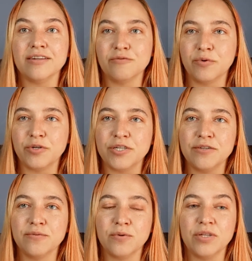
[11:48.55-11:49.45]

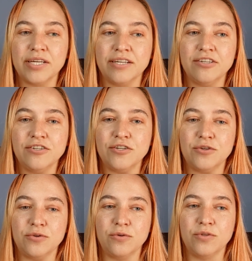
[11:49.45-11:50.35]
unfortunately roll
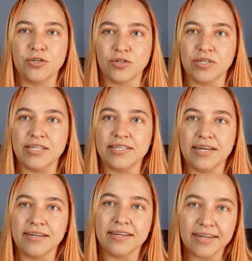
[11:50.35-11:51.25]
into the street
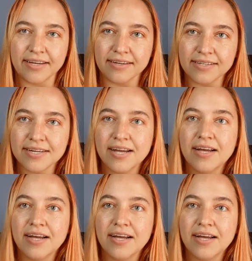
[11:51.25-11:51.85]
and get hit.